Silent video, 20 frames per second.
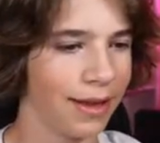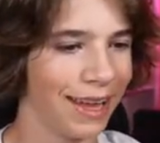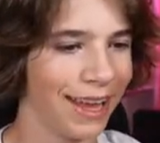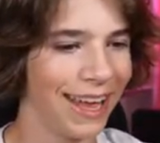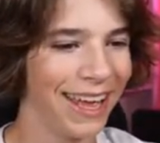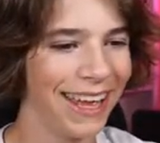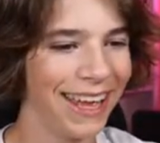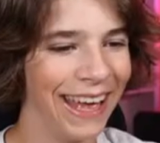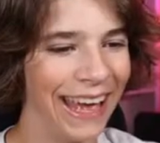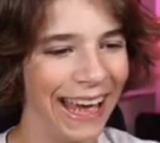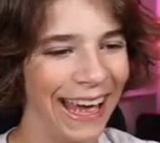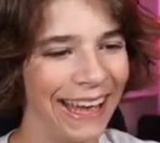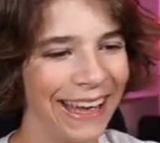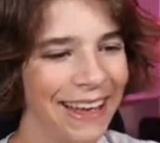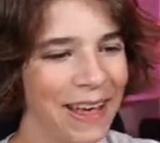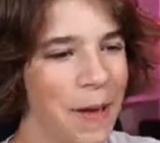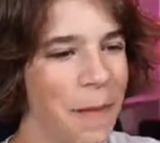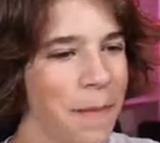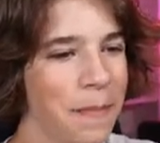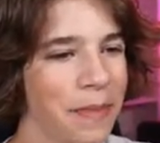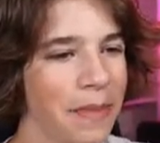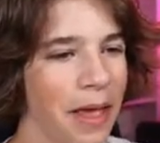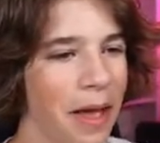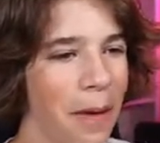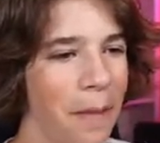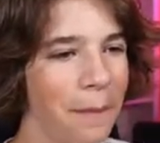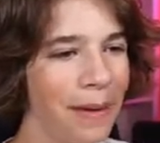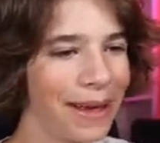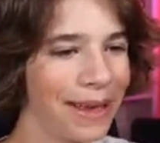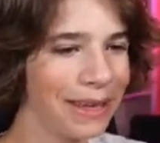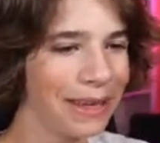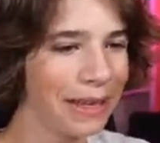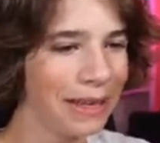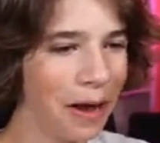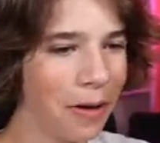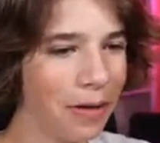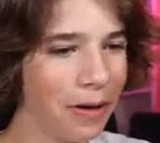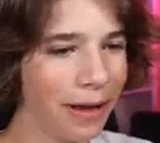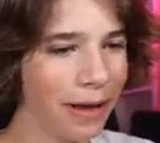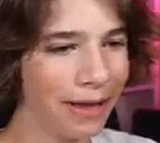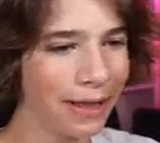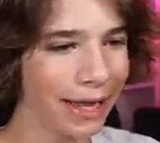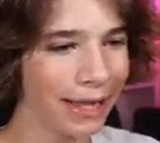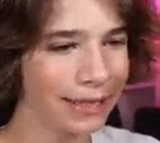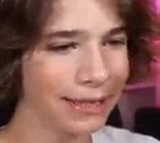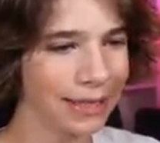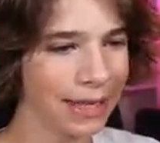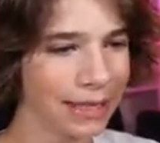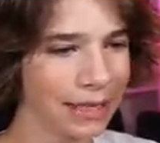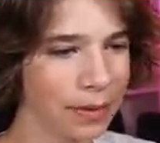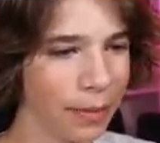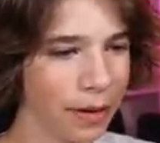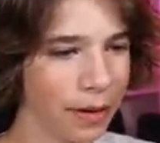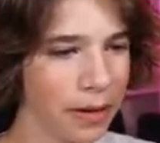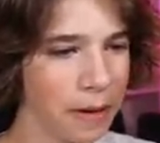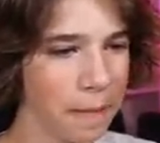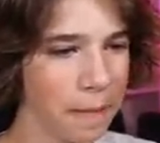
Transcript: yeah. But, you know, that's, that's about it.